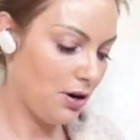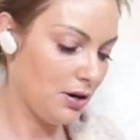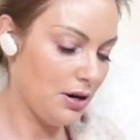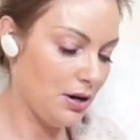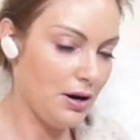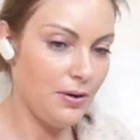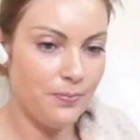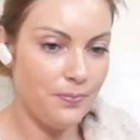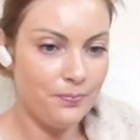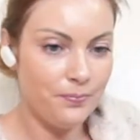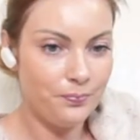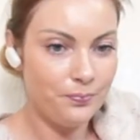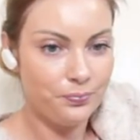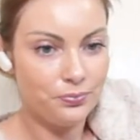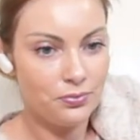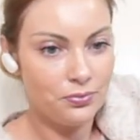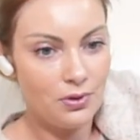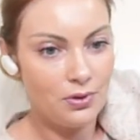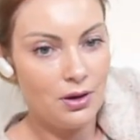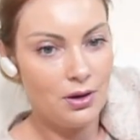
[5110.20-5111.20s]
further.
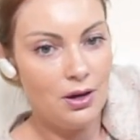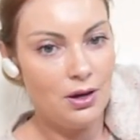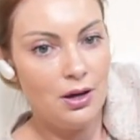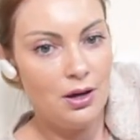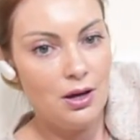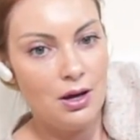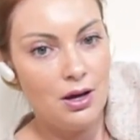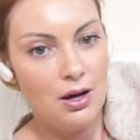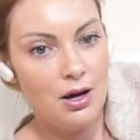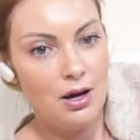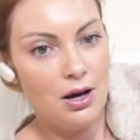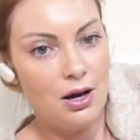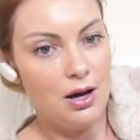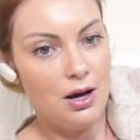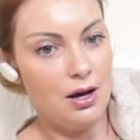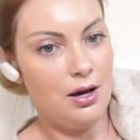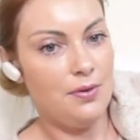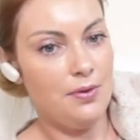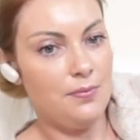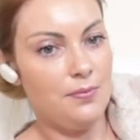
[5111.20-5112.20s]

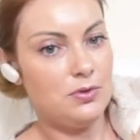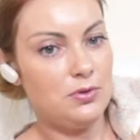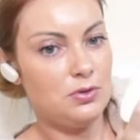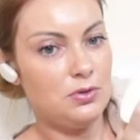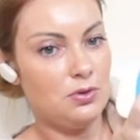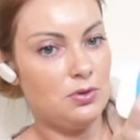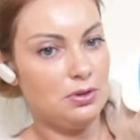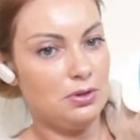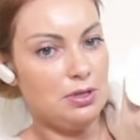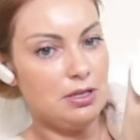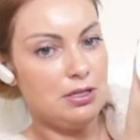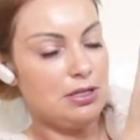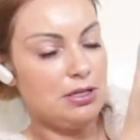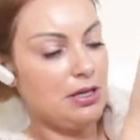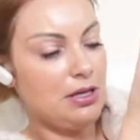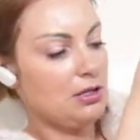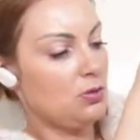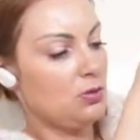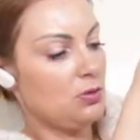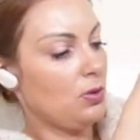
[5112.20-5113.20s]
Um, so
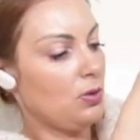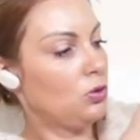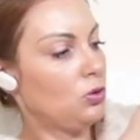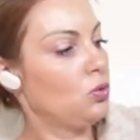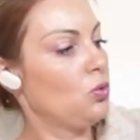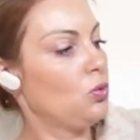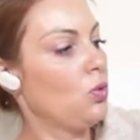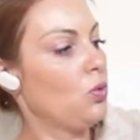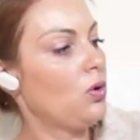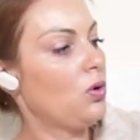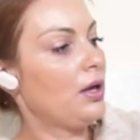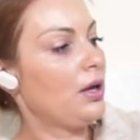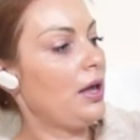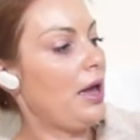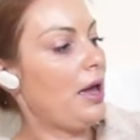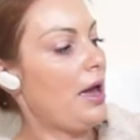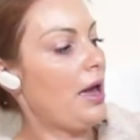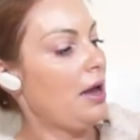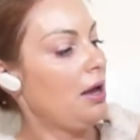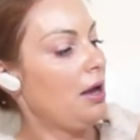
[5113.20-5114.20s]
this is with
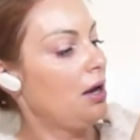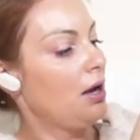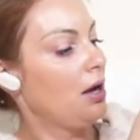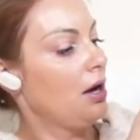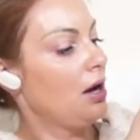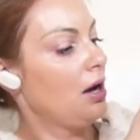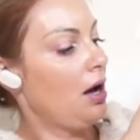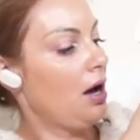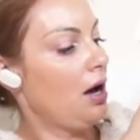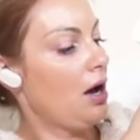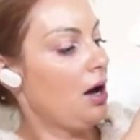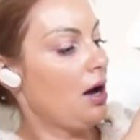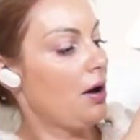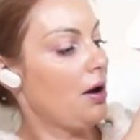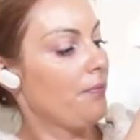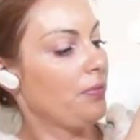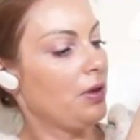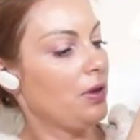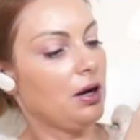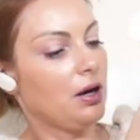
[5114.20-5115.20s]
2K
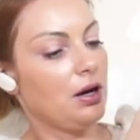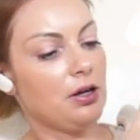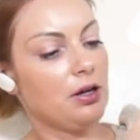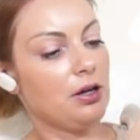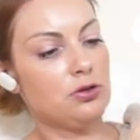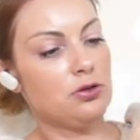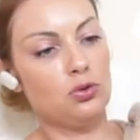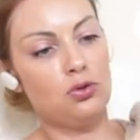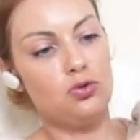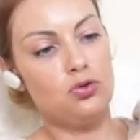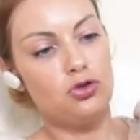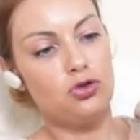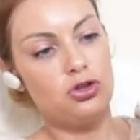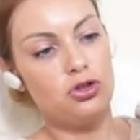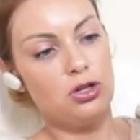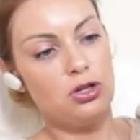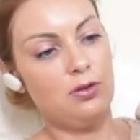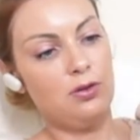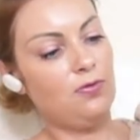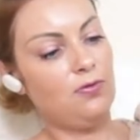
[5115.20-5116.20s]
um,
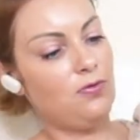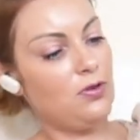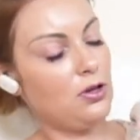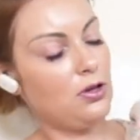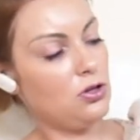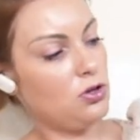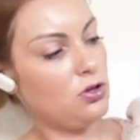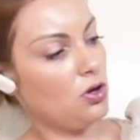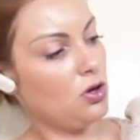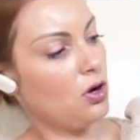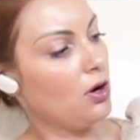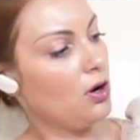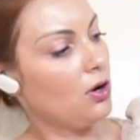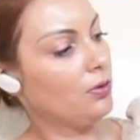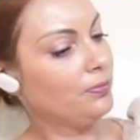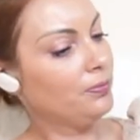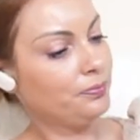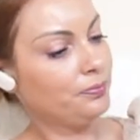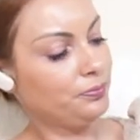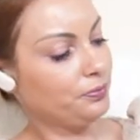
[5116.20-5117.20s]
resolution
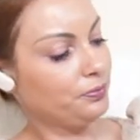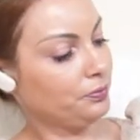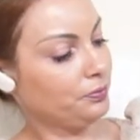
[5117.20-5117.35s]
video.